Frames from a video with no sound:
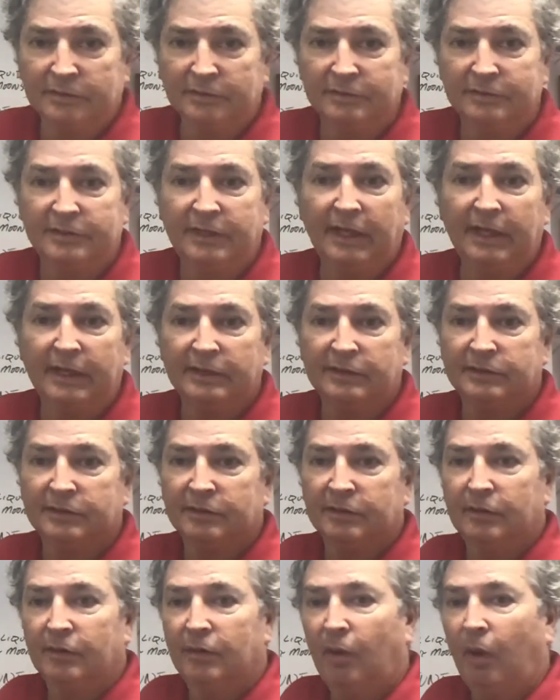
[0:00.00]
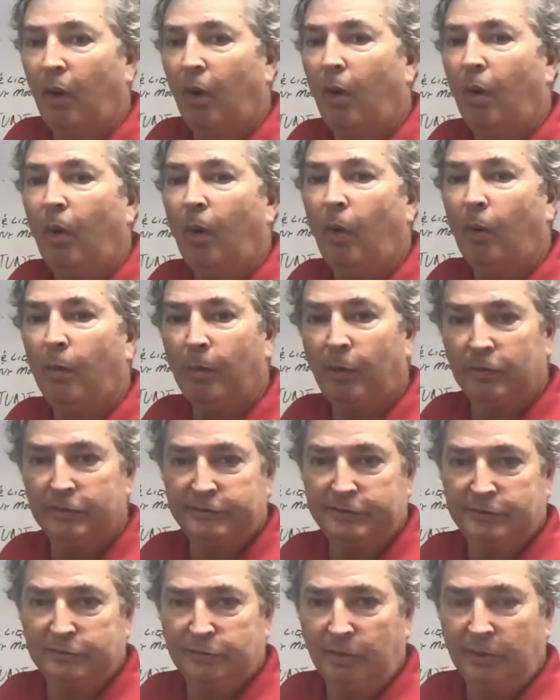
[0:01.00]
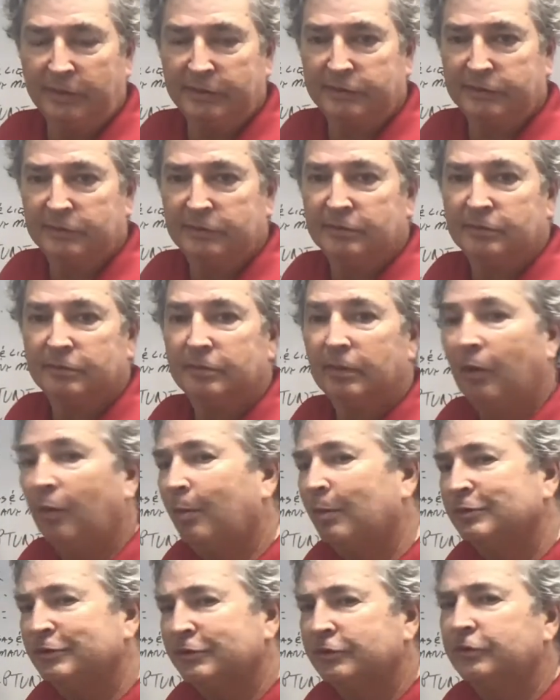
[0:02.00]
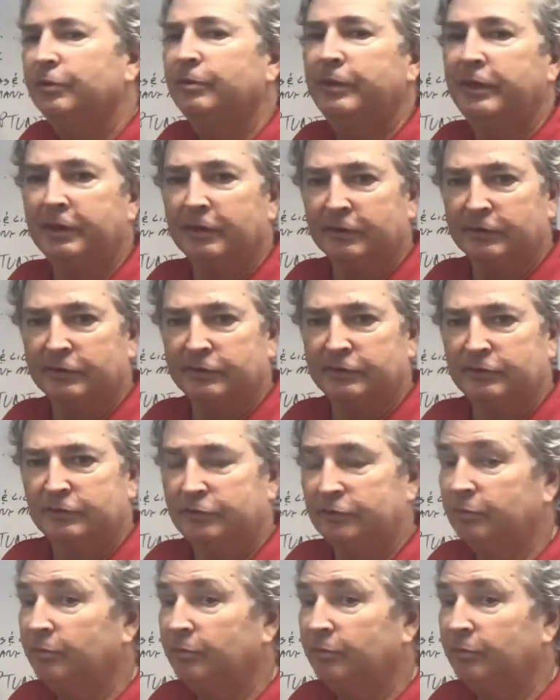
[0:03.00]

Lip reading: takes almost 2 years, 2